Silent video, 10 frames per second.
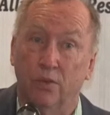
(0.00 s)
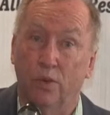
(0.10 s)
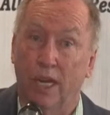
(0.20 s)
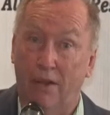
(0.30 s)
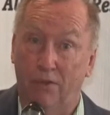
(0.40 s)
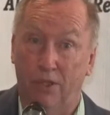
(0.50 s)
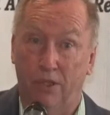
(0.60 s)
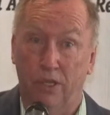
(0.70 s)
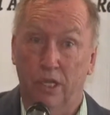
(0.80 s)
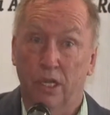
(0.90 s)
We have
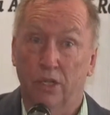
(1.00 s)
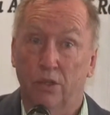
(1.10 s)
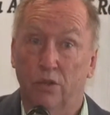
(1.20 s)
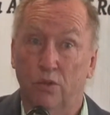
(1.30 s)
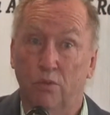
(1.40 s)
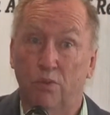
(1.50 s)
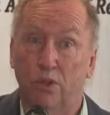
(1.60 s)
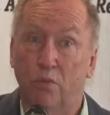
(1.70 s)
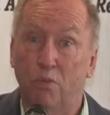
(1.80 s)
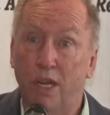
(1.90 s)
to
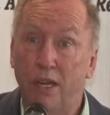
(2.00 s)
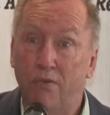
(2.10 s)
be